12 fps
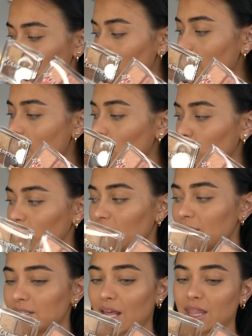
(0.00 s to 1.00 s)
try out
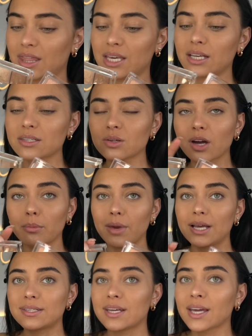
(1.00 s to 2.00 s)
because these look
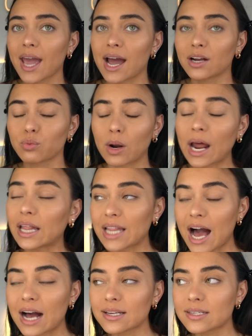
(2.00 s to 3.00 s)
amazing and when I
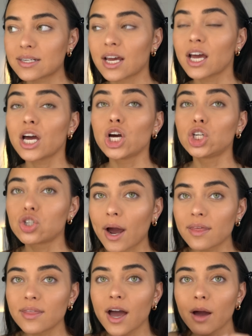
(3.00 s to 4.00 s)
last
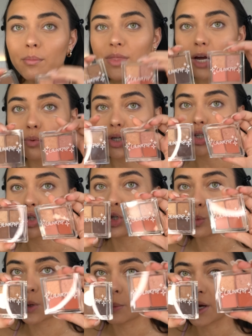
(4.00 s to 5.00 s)
tried them they were
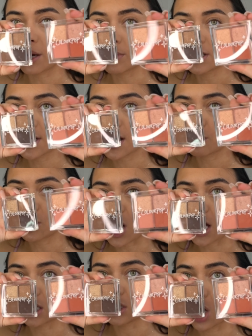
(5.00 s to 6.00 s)
super pigmented which
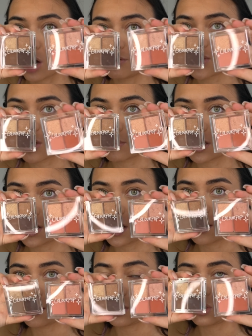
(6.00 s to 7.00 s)
I love so I'm
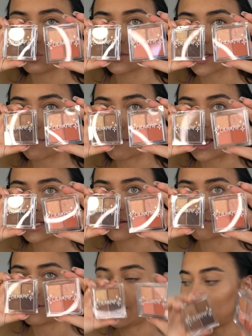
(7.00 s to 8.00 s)
gonna use a mix
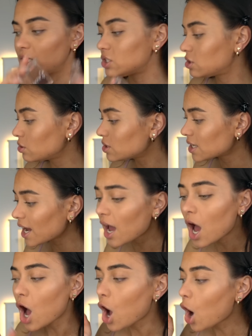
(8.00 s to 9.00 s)
of these two today
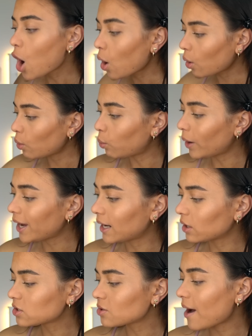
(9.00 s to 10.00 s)
Oh wait,
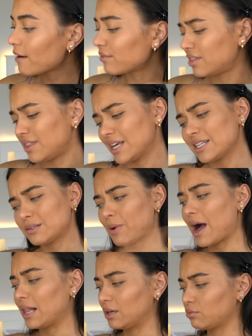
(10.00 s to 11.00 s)
I also have this
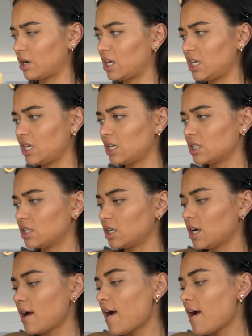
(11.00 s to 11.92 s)
palette right here.